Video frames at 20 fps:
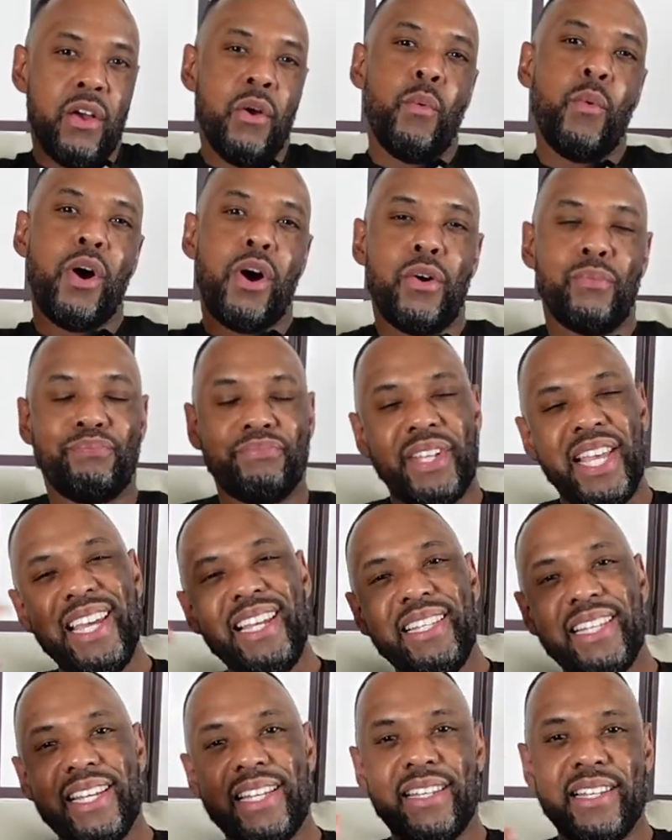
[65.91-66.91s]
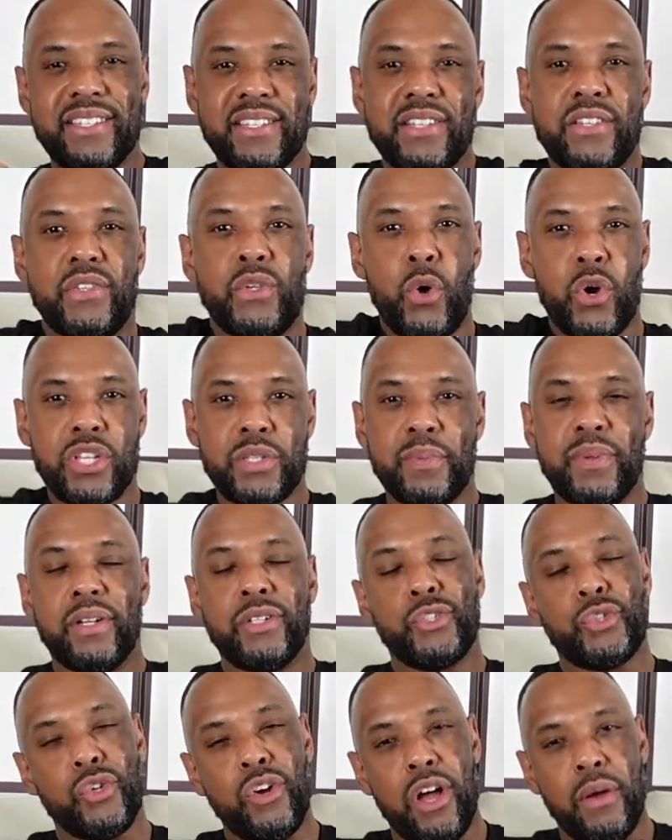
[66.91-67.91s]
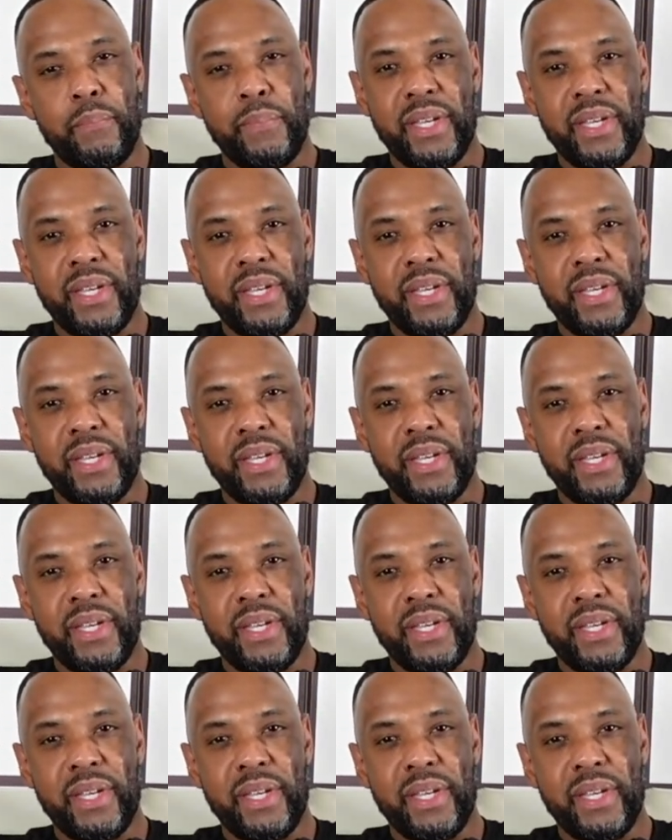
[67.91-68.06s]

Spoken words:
Well, he did this endorsement of Trump